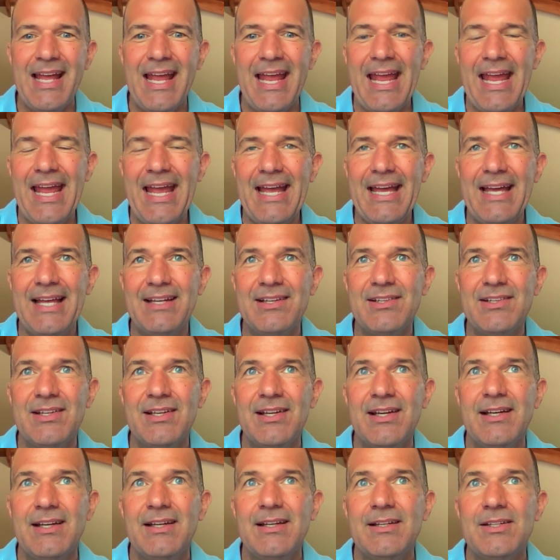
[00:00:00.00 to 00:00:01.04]
And
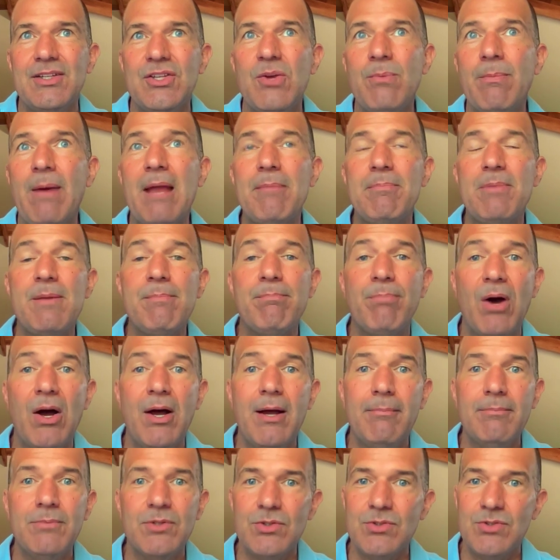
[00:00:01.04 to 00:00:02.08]
you might be
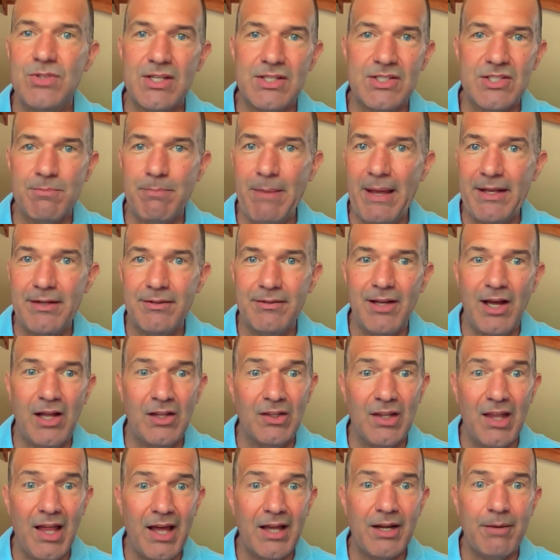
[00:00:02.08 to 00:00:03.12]
bummed you just spent a
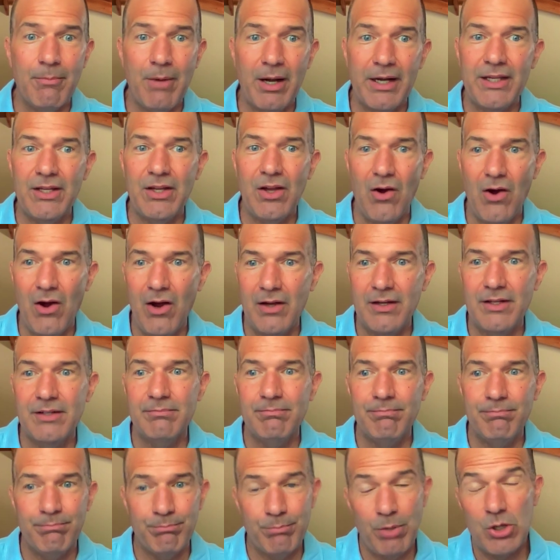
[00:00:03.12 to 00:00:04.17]
lot of money on
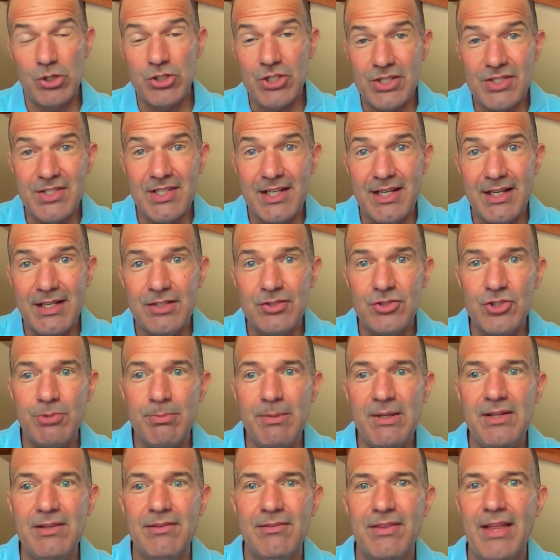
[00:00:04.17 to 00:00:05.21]
purchasing an
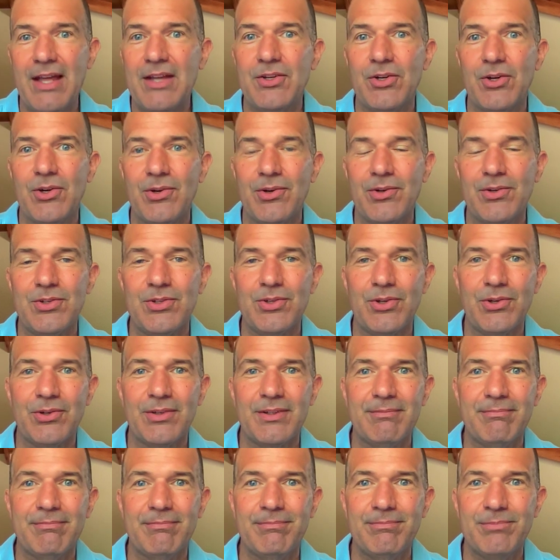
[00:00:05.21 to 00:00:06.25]
instrument that your
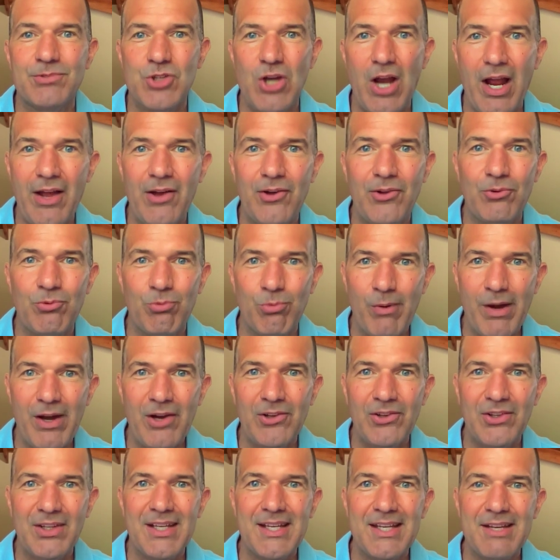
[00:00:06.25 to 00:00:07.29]
child
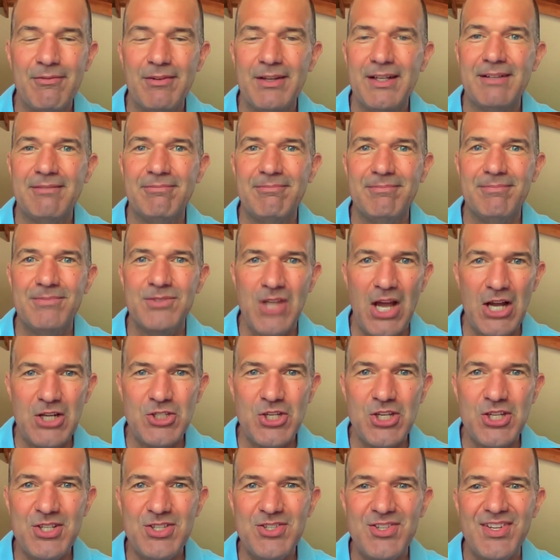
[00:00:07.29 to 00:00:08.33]
rarely even
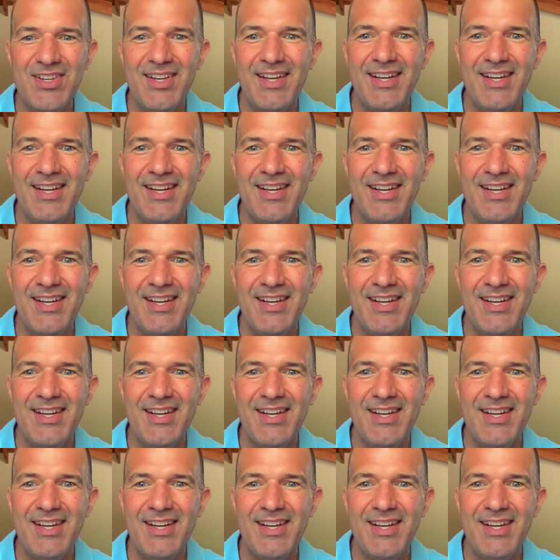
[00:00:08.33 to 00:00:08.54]
touches.